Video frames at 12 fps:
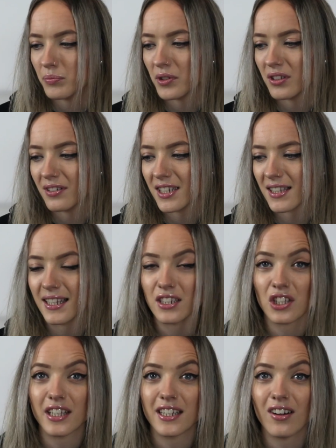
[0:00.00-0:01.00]
but there is
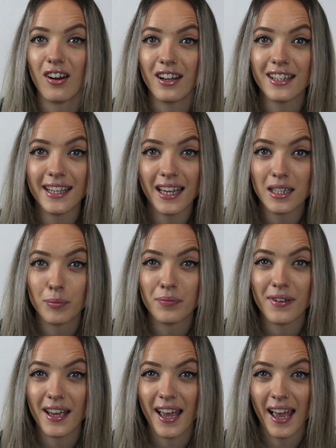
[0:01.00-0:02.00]
literally hardly any
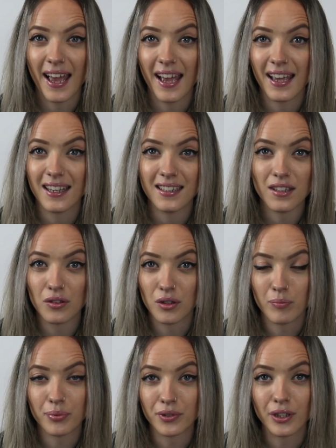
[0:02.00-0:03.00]
hair in
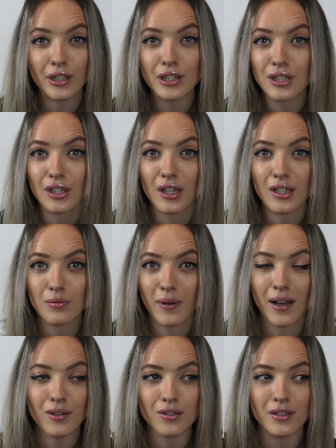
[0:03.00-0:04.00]
the brush as well,